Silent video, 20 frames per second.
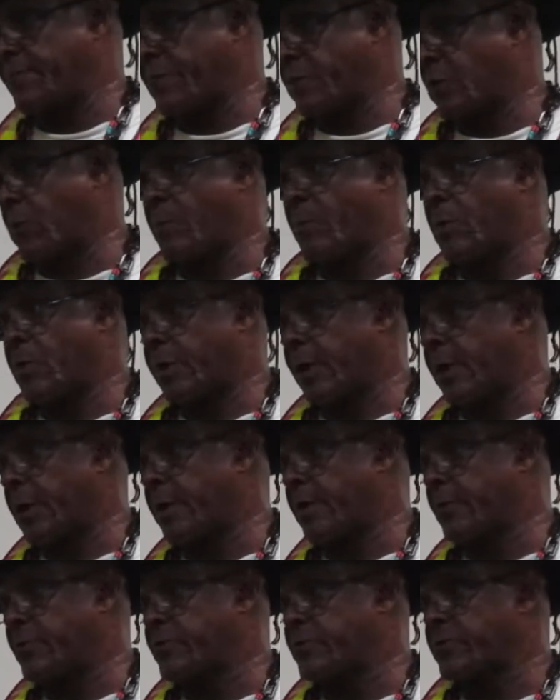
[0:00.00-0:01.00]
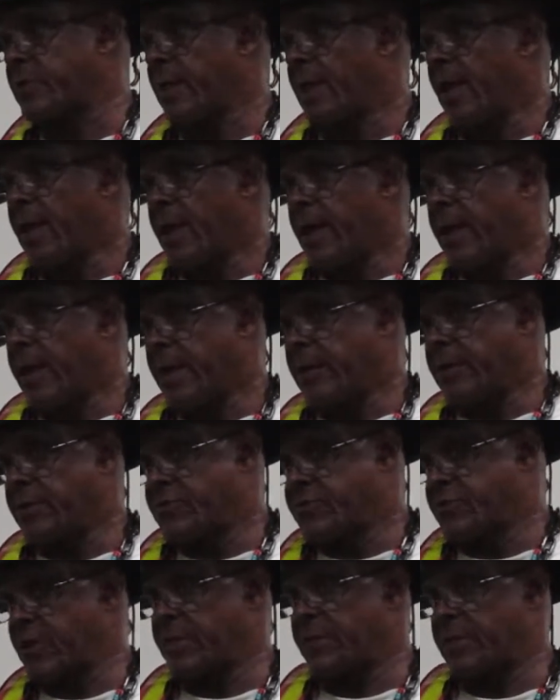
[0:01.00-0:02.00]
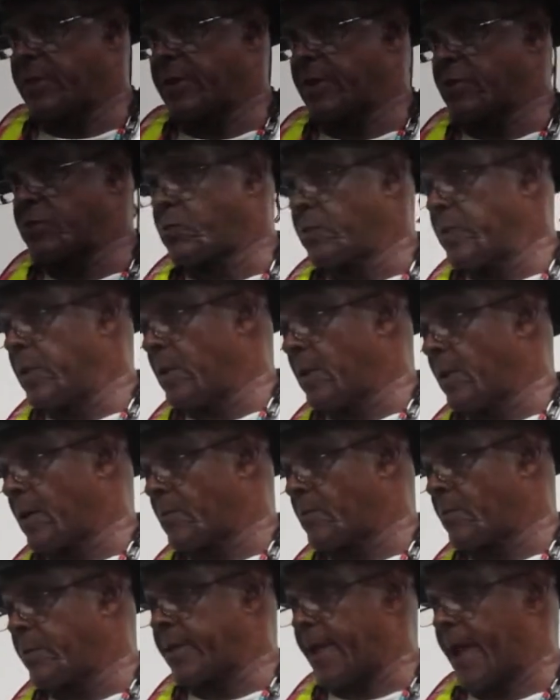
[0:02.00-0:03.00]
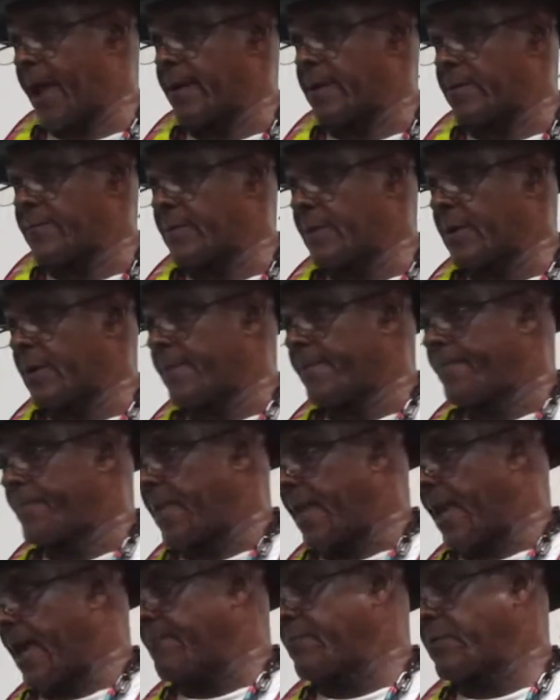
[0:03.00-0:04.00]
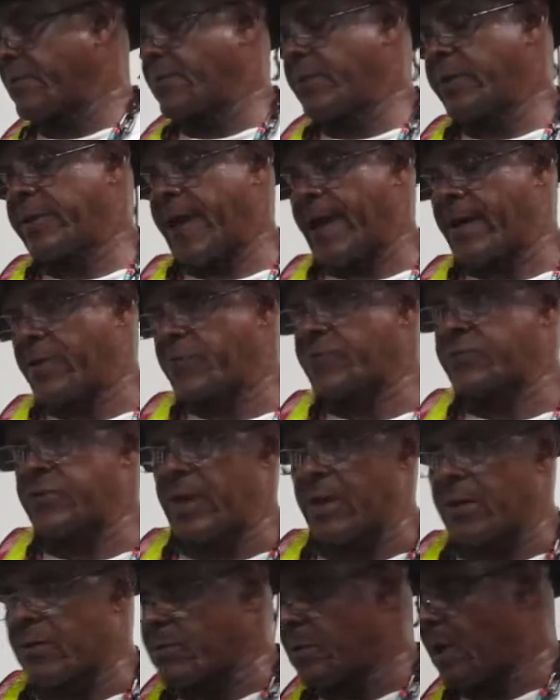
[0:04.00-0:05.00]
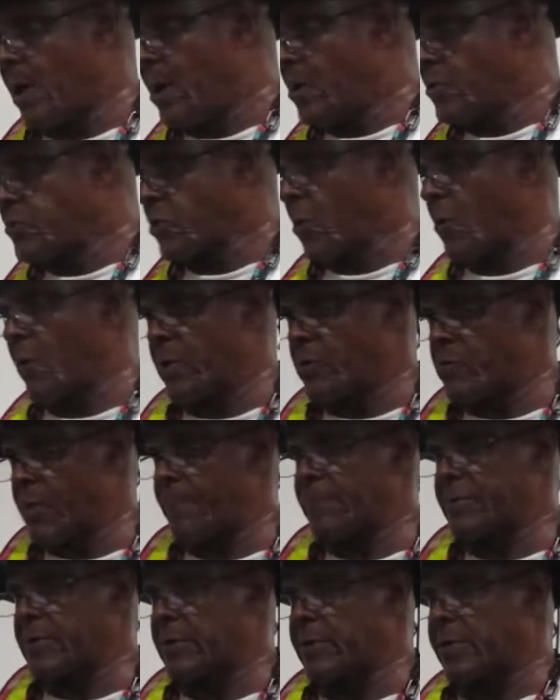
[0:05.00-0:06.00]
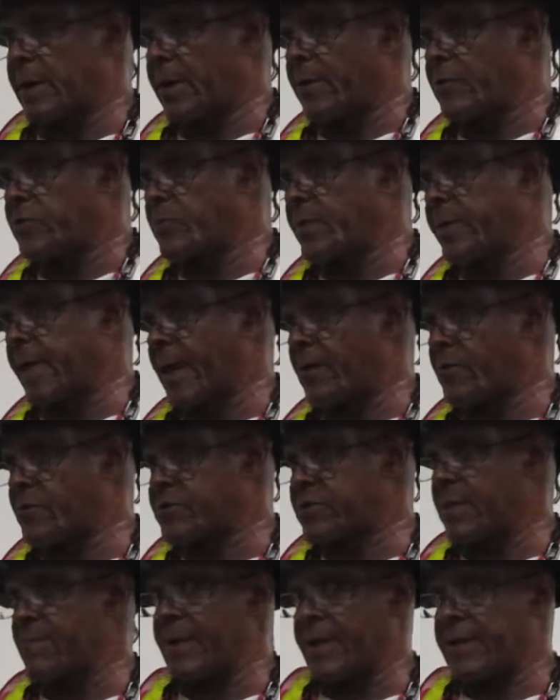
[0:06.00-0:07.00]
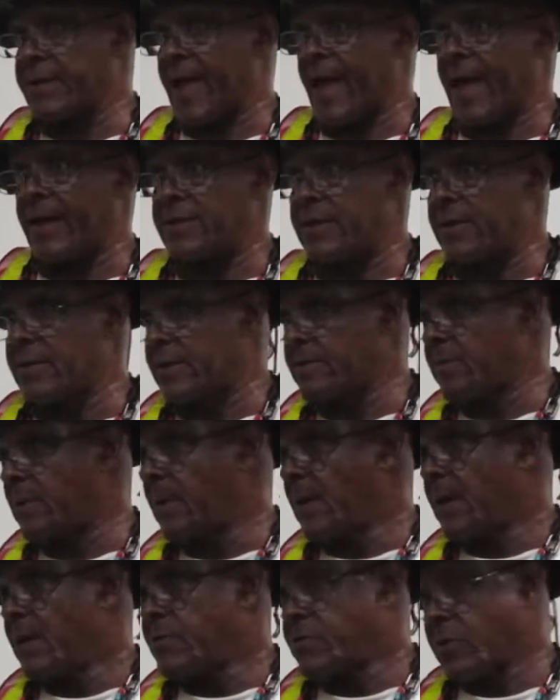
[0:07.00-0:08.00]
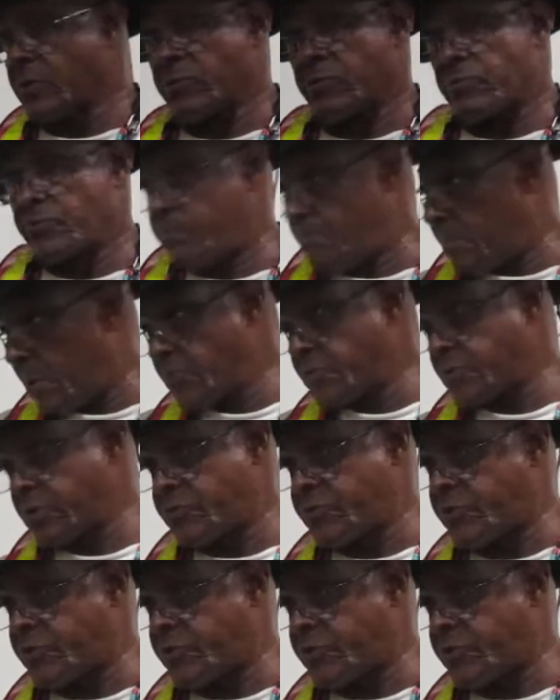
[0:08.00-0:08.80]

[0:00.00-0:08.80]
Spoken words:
for no more guns in the city, because we kind of sell toy and replica guns. We kind of stimulate the idea that to most of the